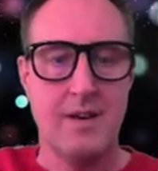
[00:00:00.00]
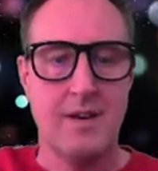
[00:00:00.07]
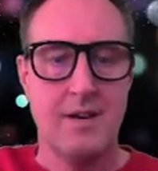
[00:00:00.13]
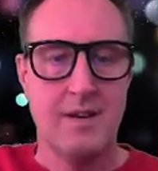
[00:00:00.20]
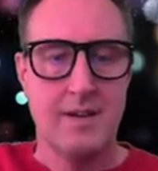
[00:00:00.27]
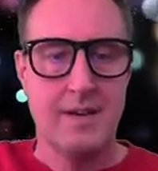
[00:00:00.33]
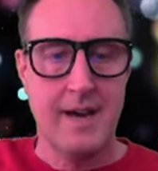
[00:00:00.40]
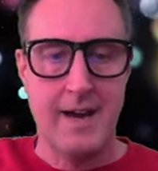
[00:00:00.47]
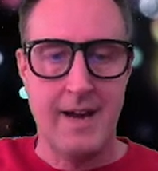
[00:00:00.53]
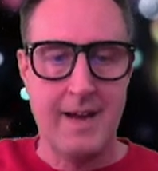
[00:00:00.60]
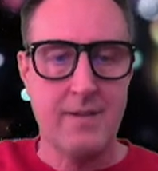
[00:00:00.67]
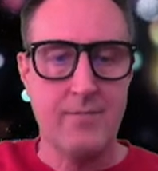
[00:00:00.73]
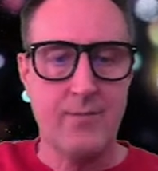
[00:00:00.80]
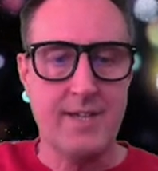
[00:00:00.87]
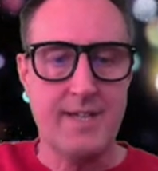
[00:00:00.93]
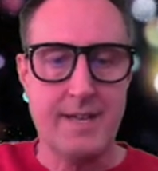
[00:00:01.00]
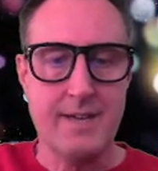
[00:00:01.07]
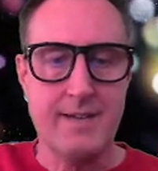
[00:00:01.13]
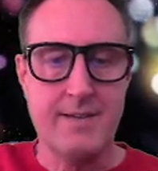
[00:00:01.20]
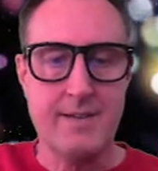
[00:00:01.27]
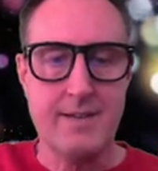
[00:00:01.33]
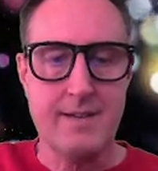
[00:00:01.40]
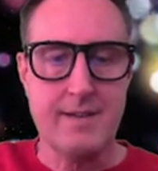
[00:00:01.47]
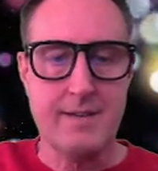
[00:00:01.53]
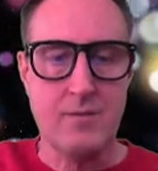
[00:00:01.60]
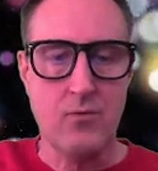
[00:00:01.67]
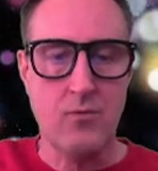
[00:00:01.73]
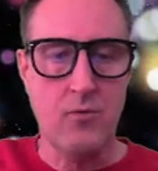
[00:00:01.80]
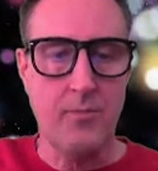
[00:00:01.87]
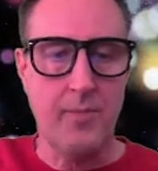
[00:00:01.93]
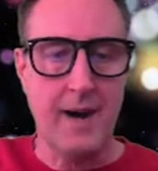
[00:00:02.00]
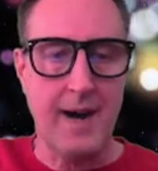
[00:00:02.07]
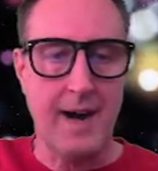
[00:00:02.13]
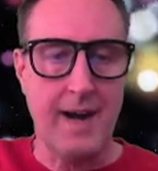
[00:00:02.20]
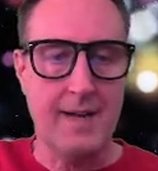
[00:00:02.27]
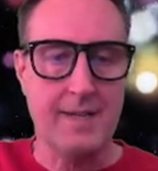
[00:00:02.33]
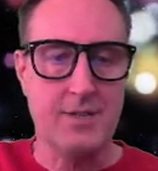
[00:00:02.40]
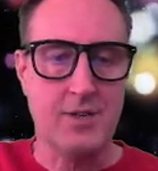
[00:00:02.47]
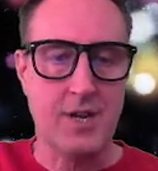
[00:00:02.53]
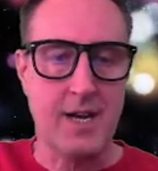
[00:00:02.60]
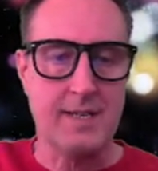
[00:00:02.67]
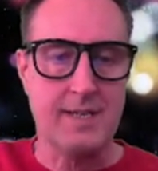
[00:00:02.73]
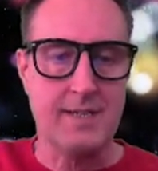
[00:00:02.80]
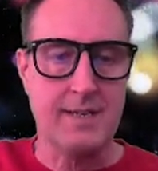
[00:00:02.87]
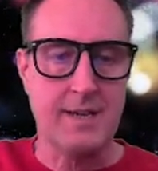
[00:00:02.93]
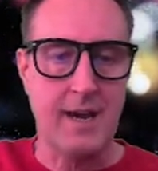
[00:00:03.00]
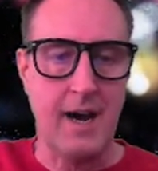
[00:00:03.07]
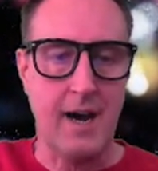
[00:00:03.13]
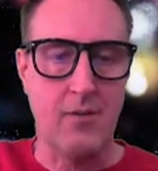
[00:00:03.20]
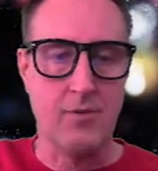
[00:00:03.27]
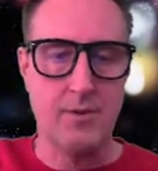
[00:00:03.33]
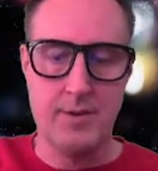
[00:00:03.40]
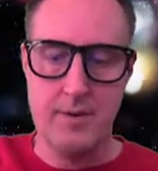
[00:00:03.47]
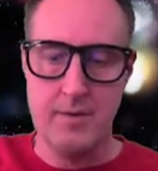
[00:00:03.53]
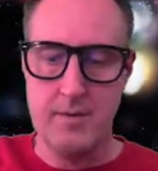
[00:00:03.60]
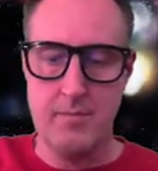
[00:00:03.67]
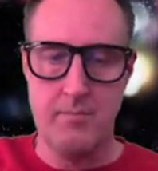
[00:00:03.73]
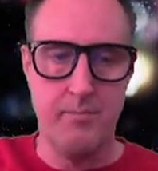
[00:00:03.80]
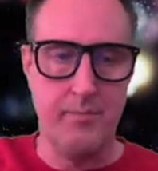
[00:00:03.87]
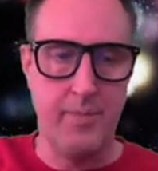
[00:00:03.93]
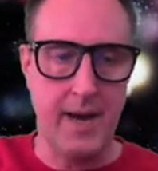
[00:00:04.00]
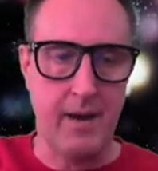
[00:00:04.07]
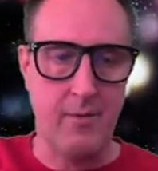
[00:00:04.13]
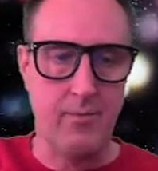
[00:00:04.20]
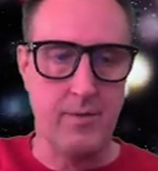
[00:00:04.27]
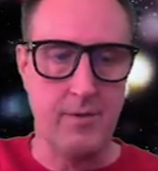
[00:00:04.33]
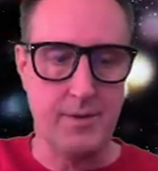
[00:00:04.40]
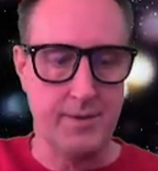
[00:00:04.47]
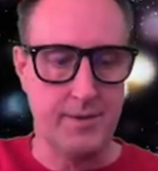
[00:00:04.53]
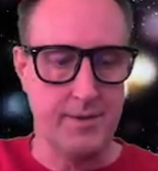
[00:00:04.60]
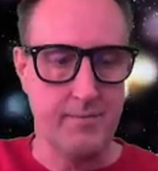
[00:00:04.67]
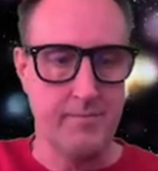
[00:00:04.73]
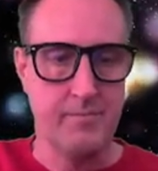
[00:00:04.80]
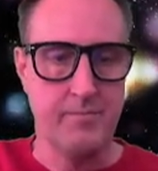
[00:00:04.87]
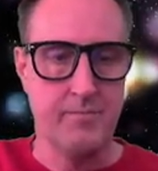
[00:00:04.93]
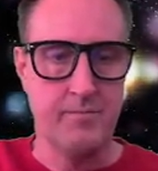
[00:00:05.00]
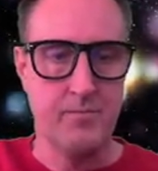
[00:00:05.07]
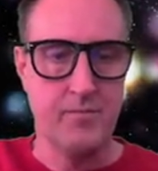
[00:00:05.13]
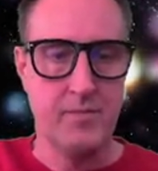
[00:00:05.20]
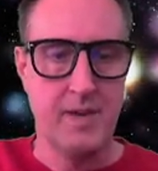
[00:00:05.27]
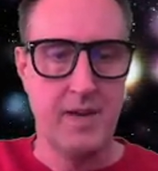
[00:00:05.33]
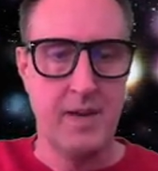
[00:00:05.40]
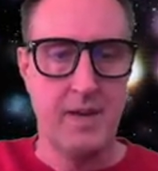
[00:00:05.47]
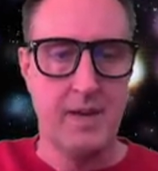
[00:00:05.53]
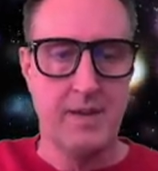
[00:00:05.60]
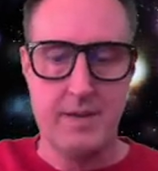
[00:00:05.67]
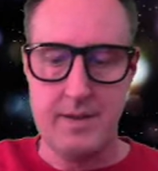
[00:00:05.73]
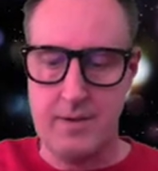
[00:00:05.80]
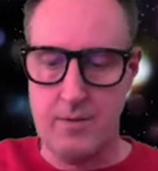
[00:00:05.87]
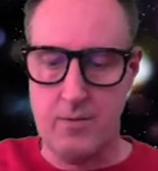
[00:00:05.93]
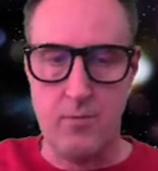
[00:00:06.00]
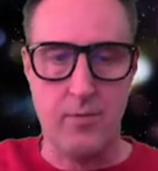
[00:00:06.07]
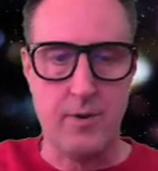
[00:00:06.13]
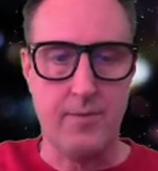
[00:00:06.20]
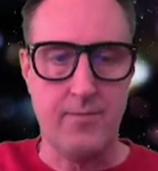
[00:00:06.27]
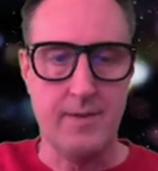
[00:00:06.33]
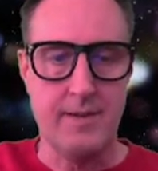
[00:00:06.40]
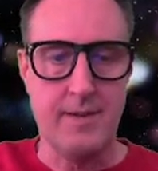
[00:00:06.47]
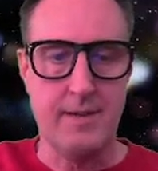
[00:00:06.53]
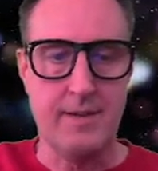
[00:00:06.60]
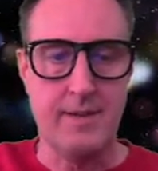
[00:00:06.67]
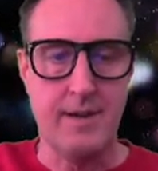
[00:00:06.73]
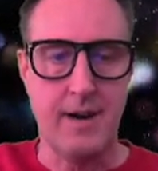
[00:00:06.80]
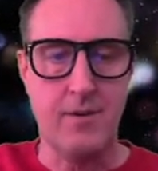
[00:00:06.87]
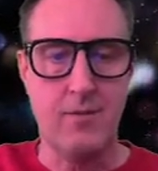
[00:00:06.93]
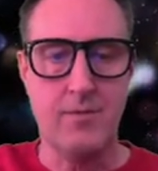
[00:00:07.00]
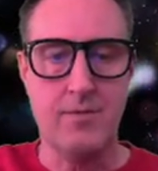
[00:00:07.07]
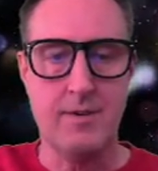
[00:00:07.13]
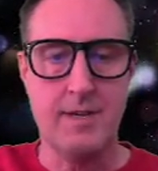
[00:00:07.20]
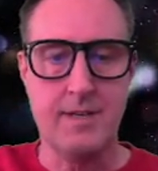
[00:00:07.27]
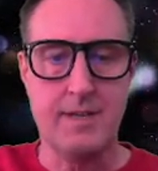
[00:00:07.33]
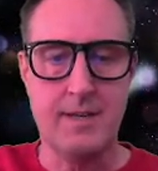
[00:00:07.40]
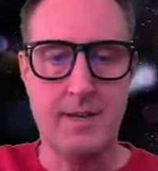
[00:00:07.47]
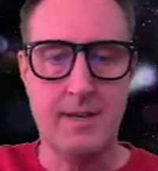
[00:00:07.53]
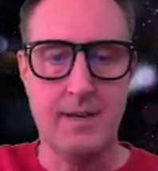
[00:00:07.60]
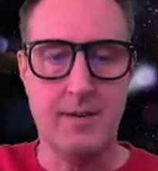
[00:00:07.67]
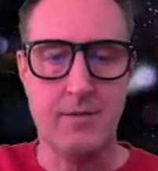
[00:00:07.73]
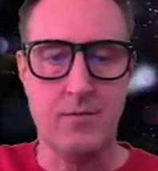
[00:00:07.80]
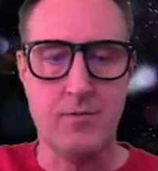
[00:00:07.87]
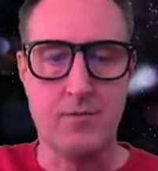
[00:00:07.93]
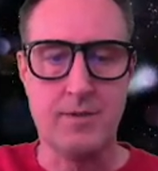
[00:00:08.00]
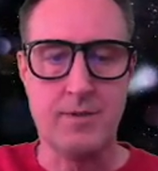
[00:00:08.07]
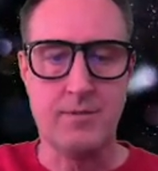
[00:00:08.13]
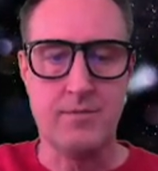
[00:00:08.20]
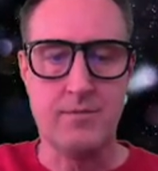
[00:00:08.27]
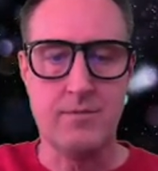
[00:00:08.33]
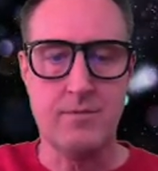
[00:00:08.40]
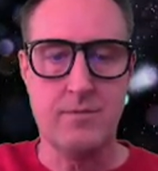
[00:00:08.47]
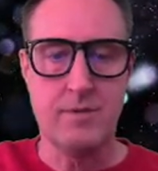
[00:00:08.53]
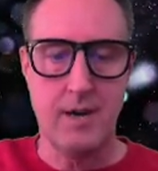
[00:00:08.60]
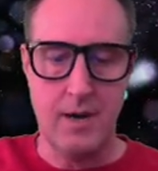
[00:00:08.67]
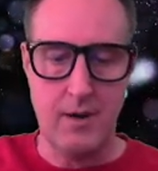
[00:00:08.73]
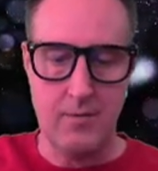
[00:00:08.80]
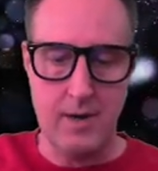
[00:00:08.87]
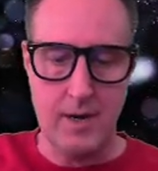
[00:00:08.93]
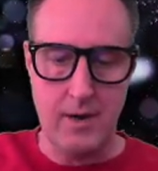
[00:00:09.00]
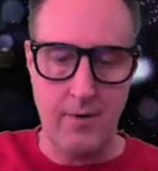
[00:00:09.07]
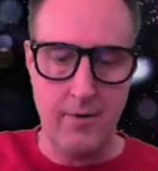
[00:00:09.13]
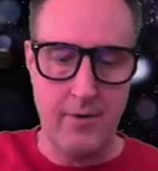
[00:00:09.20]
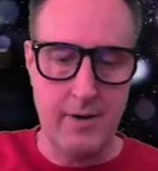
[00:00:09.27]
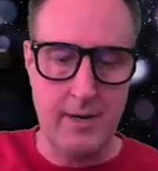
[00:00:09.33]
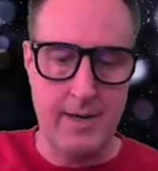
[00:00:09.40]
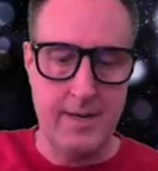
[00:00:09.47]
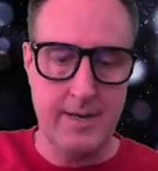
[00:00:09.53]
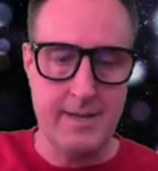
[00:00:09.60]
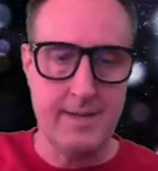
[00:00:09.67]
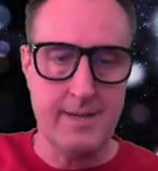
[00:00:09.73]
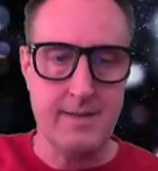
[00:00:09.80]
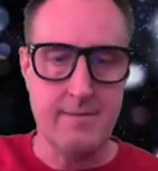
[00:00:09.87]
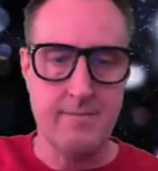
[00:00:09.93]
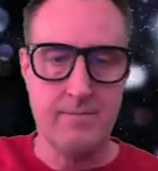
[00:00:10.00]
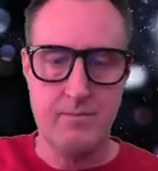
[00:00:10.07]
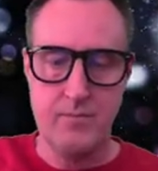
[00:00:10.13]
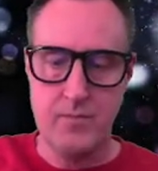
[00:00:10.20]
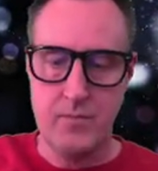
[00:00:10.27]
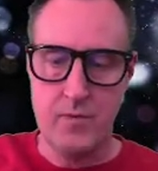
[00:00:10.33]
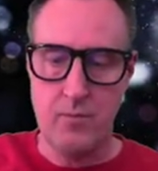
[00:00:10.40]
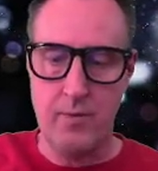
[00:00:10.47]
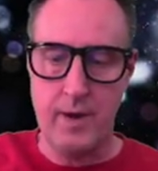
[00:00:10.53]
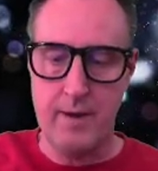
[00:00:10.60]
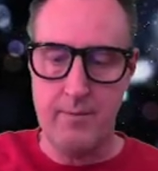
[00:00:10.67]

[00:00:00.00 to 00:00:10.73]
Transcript: yeah, and within this loop, I just count backwards. So what we need now is here also our curlies, where we